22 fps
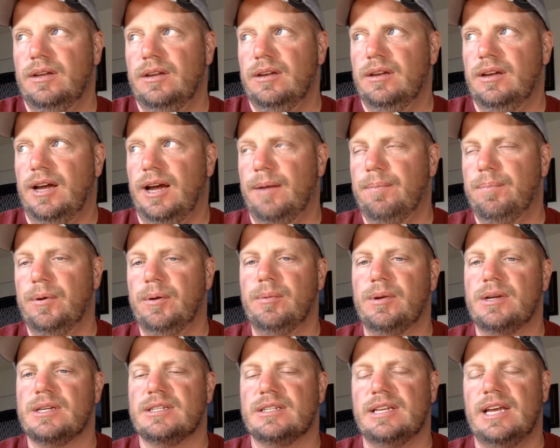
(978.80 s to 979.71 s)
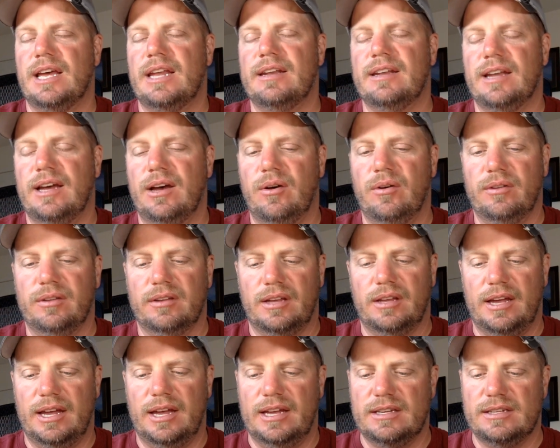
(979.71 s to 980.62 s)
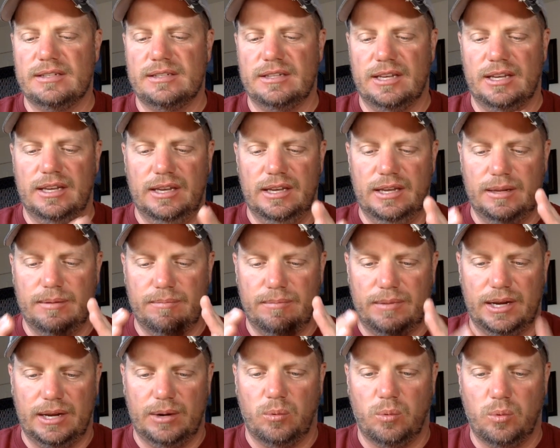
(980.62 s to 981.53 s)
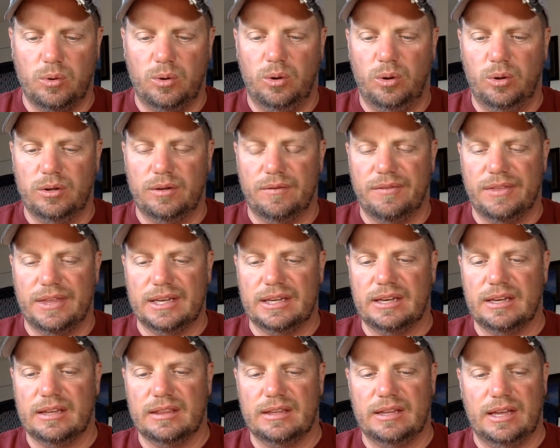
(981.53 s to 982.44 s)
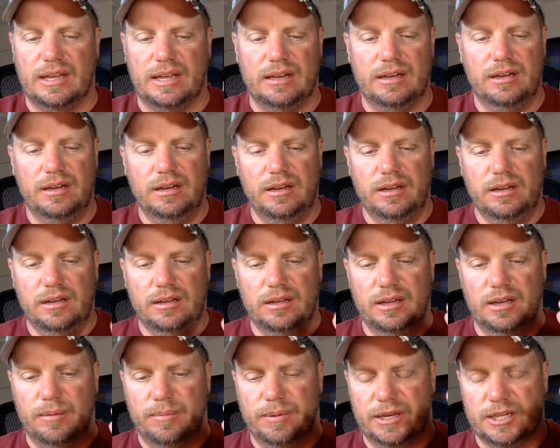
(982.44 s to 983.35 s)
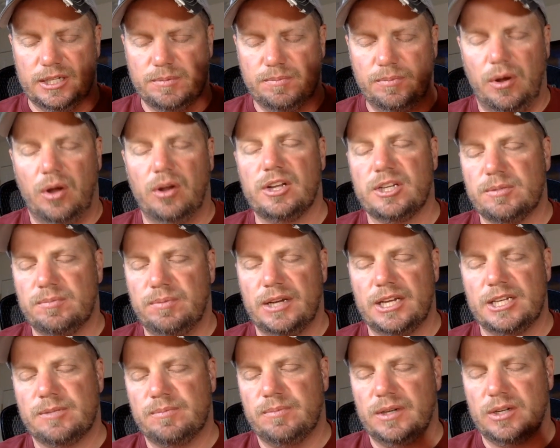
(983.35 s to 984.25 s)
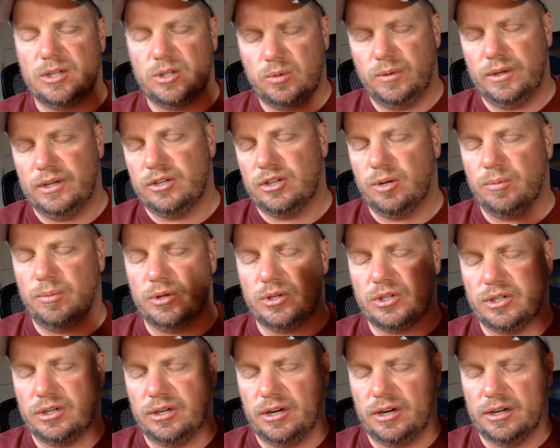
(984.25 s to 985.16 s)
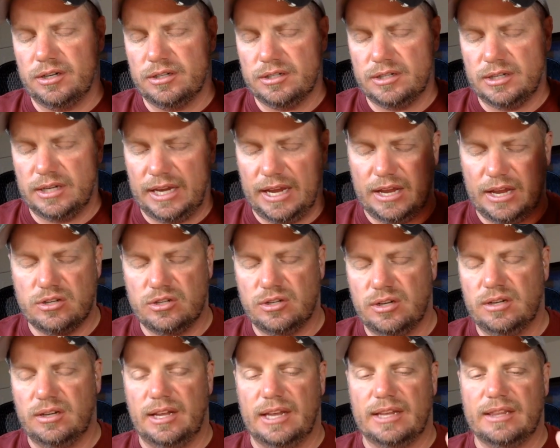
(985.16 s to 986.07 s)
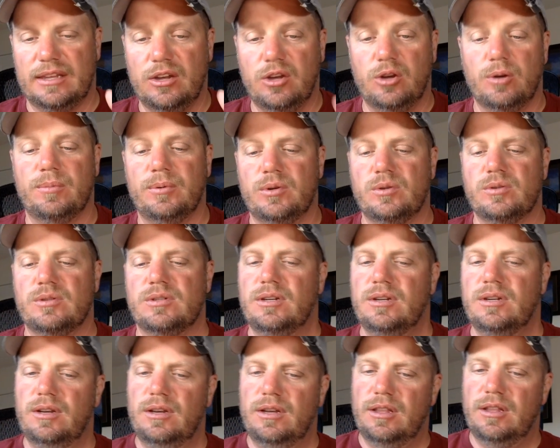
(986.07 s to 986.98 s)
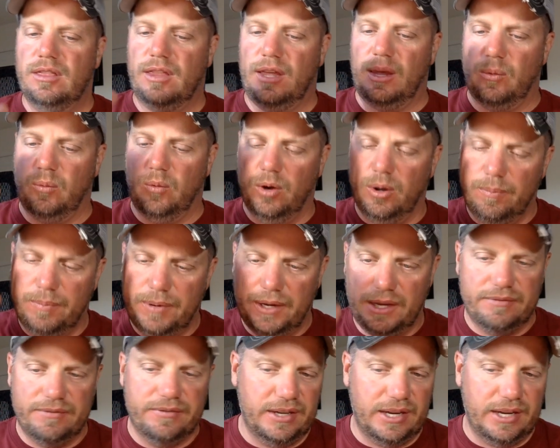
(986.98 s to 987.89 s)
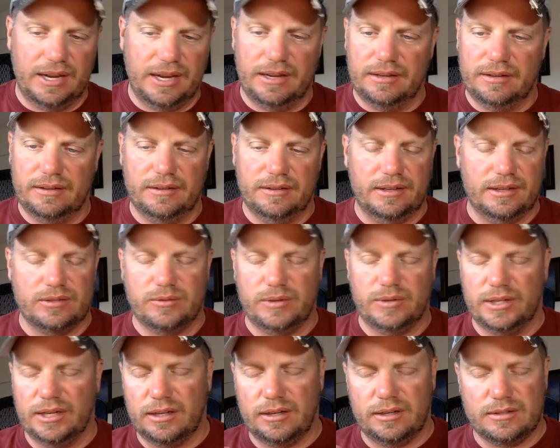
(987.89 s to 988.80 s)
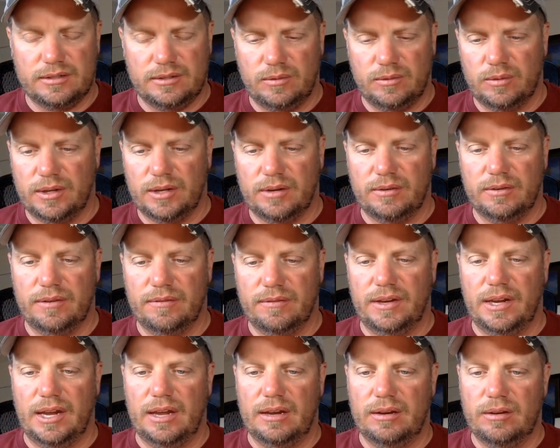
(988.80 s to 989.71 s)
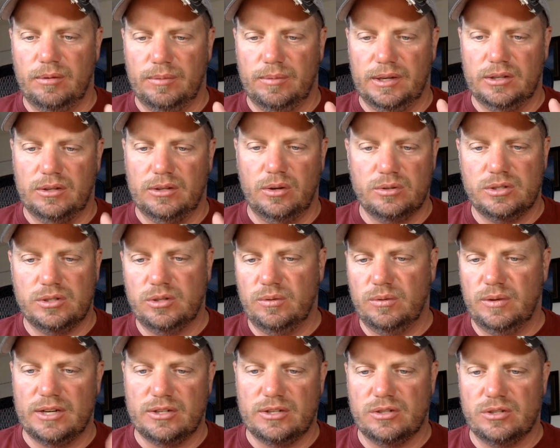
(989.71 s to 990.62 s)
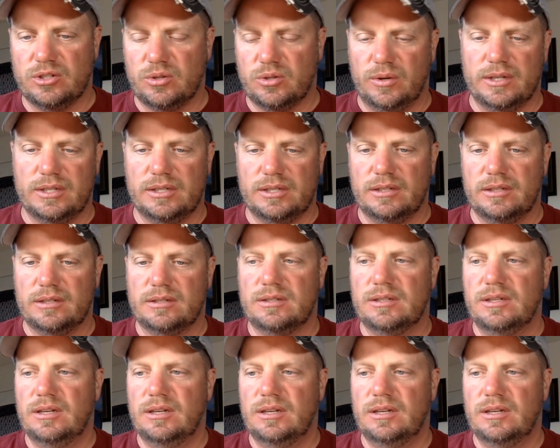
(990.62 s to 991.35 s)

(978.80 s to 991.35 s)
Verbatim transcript: I'm pretty much set now, guys, in my world of thinking that there'll be a small displacement, twin turbocharged engine like the EcoBoost. They will be a V8. That's ridiculous. They won't get rid of V8. There'll be those two engine choices.